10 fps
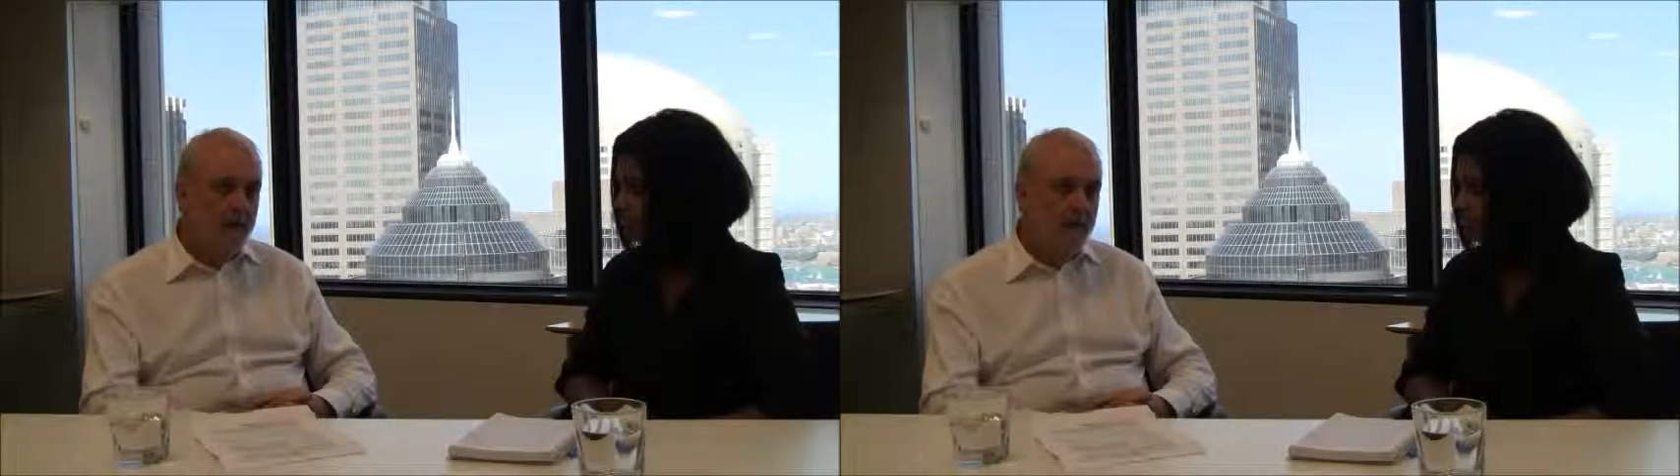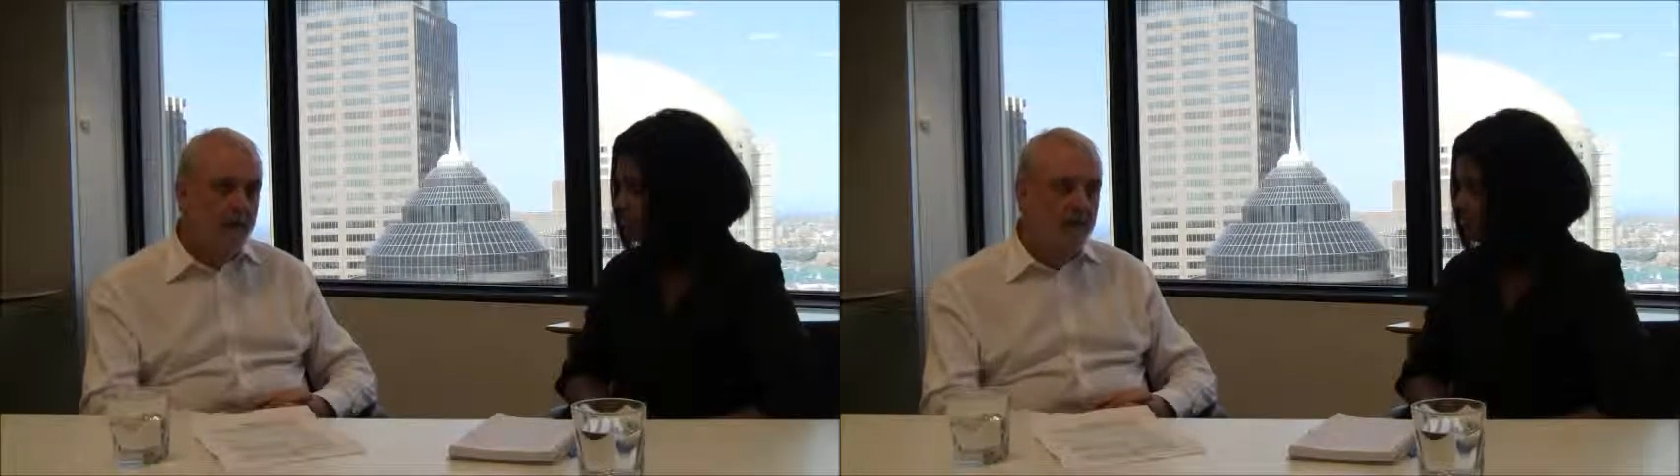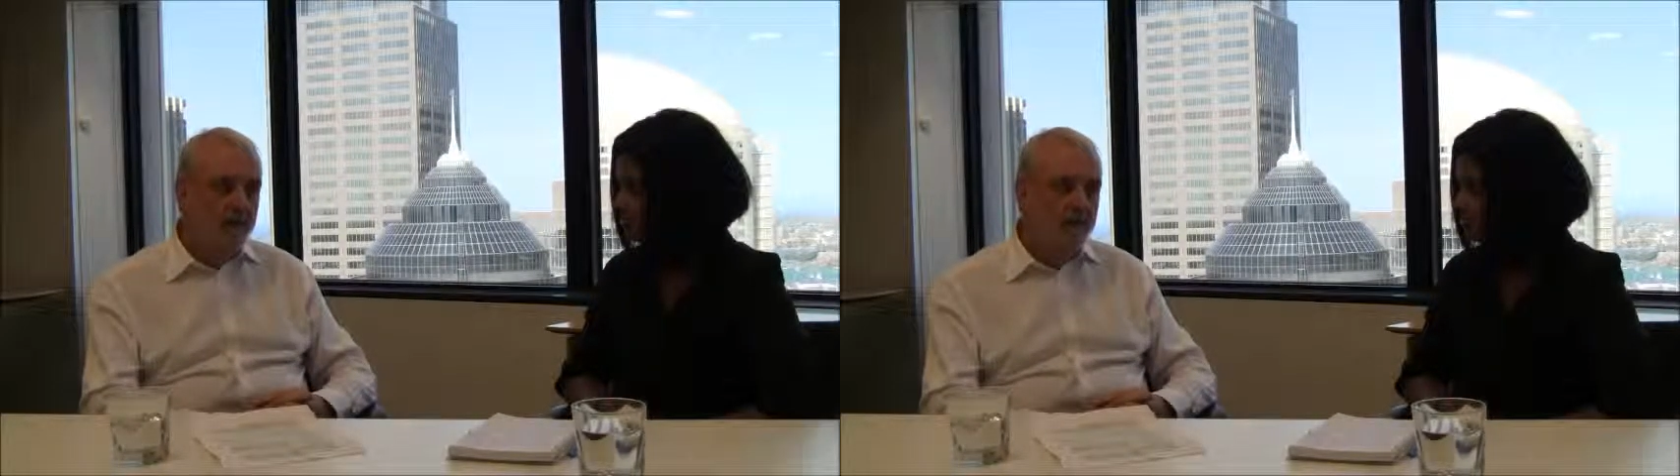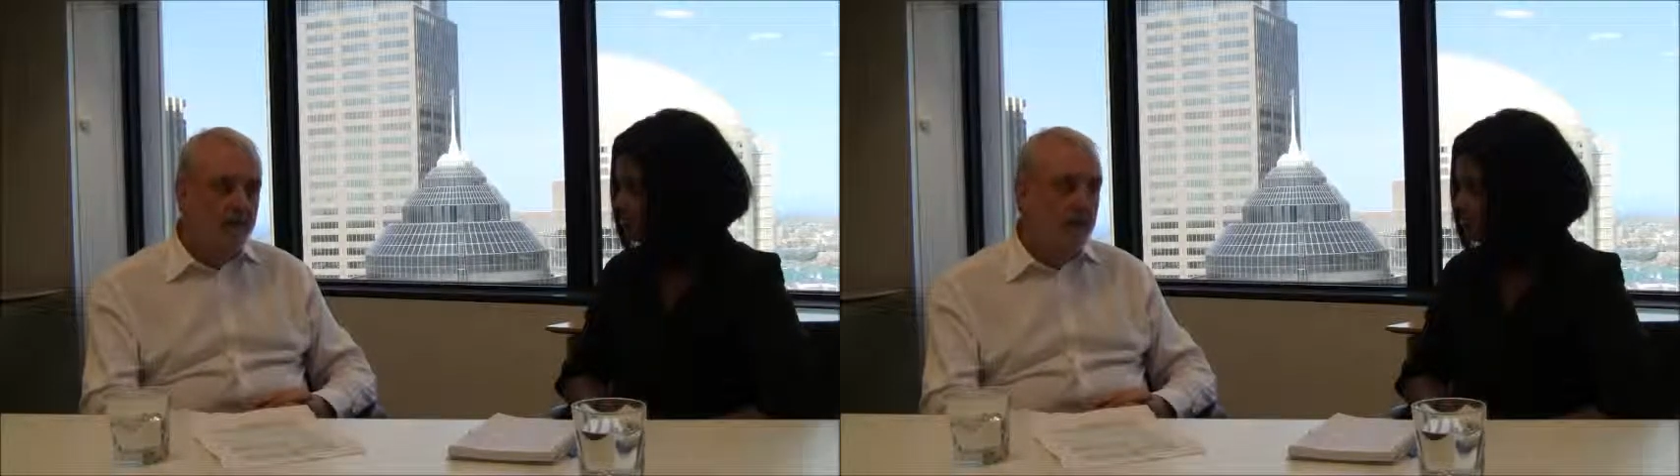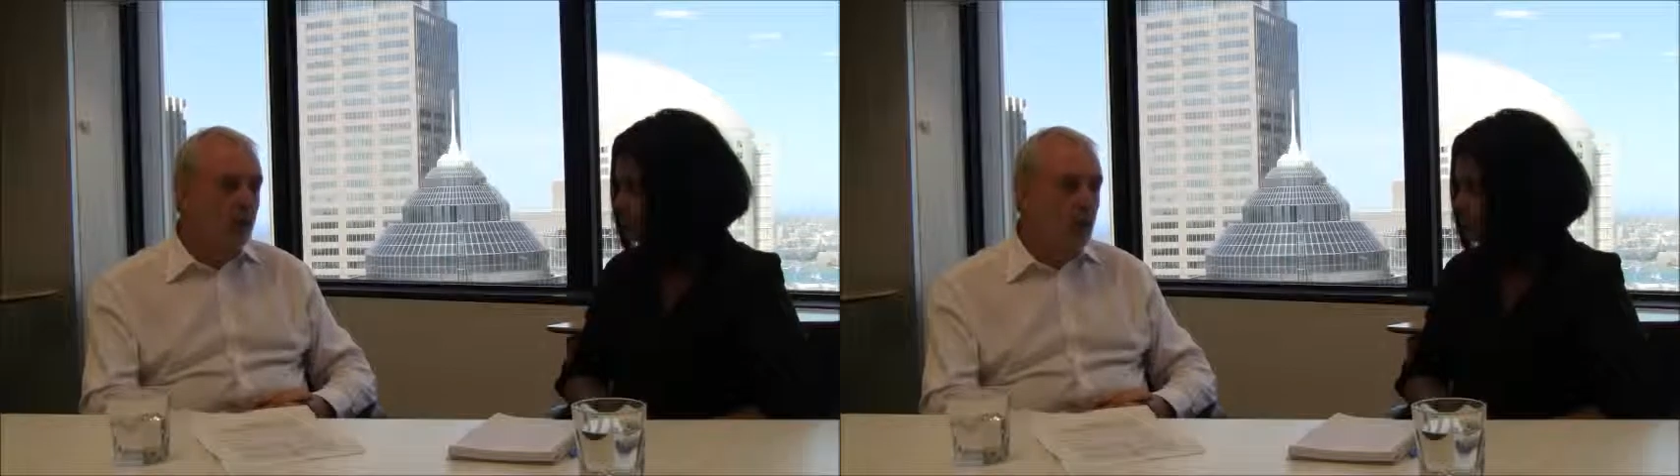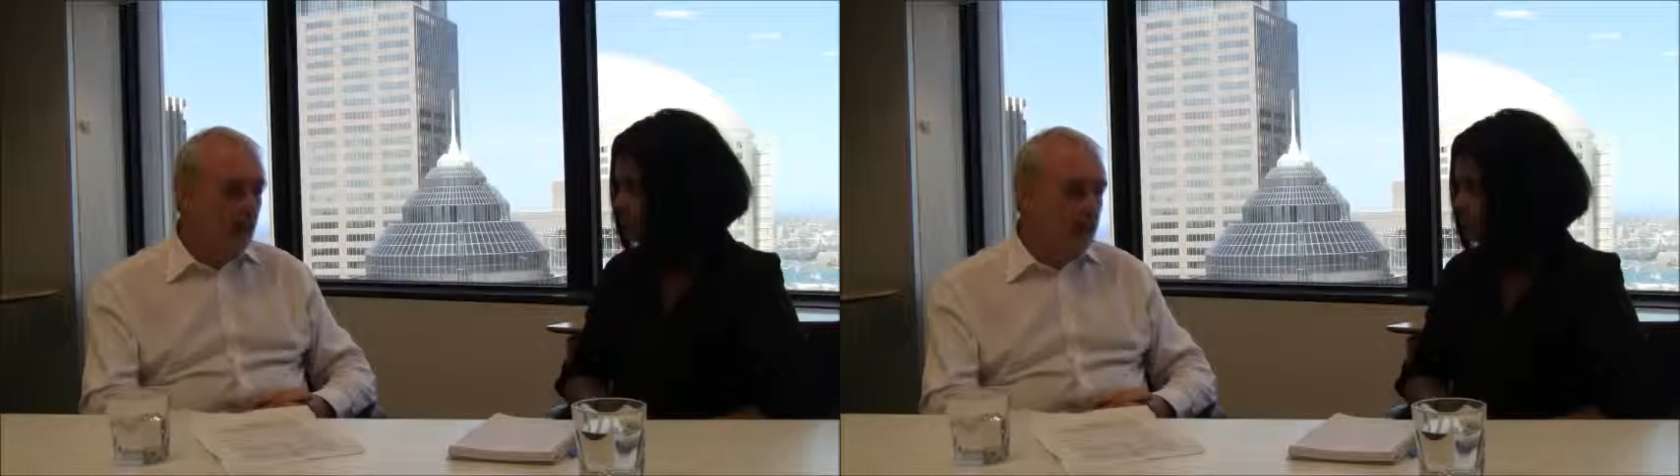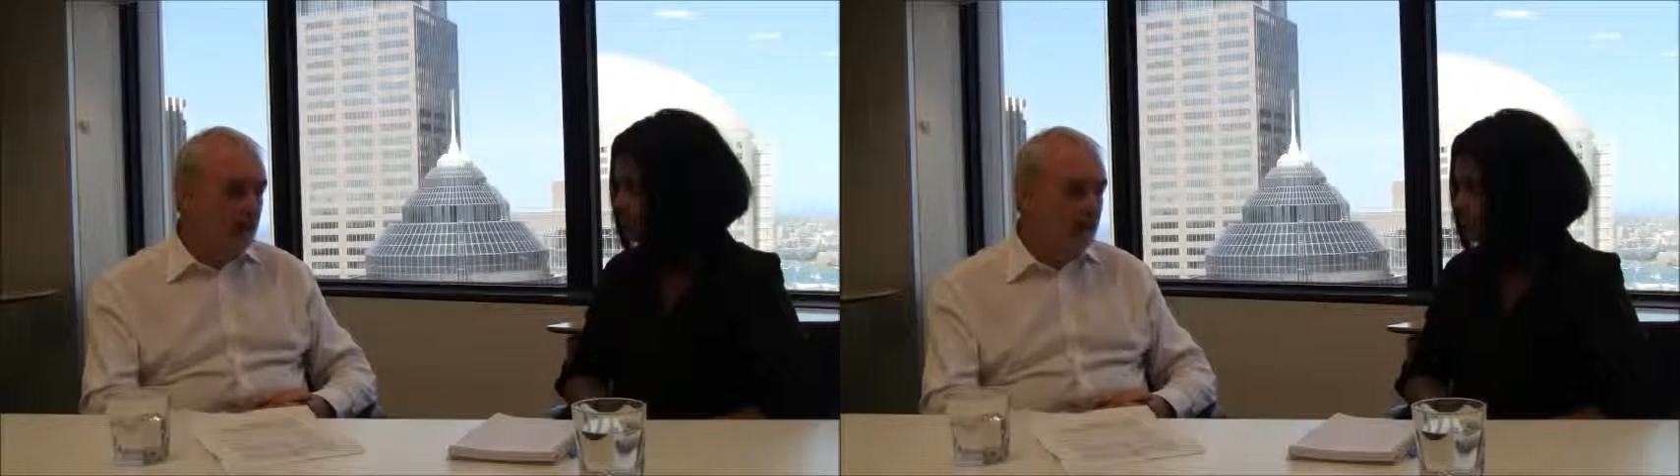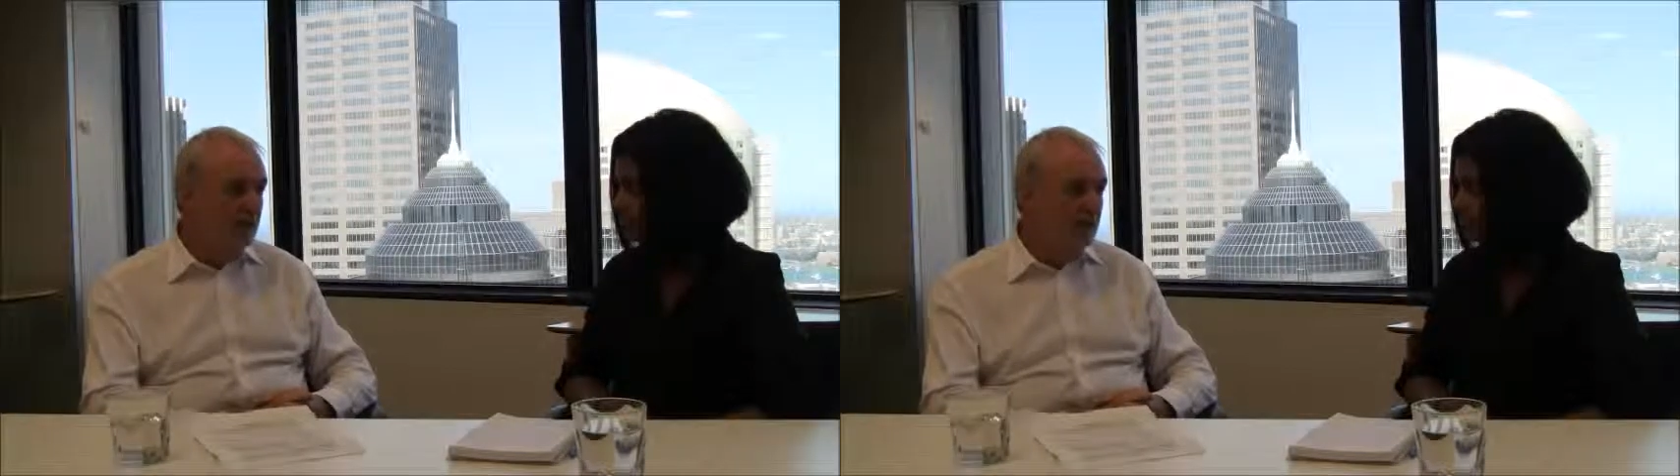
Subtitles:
it's no use dwelling